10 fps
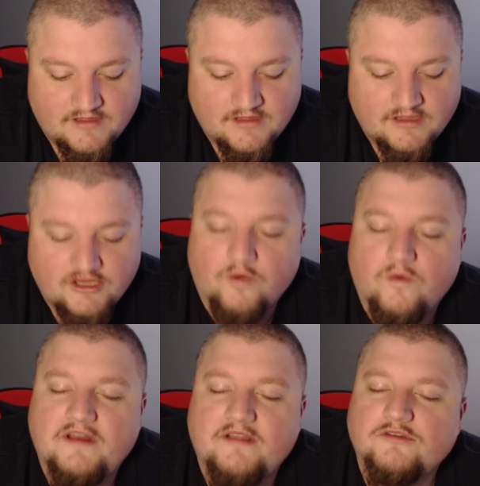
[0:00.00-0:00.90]
know
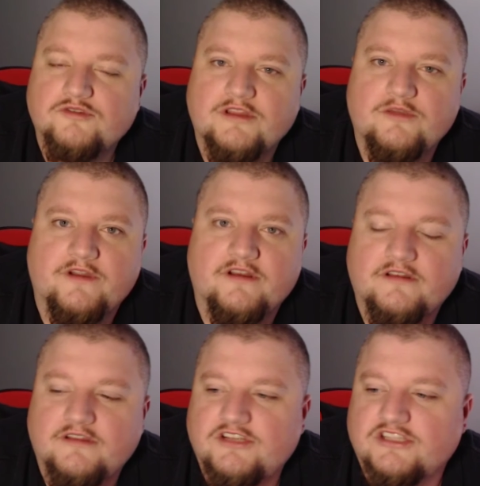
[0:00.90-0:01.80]
what? It was really
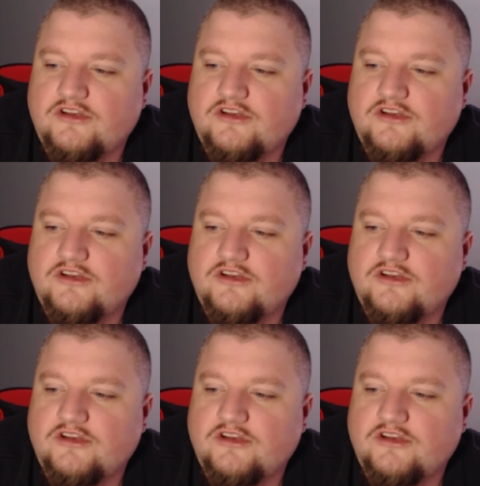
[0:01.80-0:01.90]
weird. Justin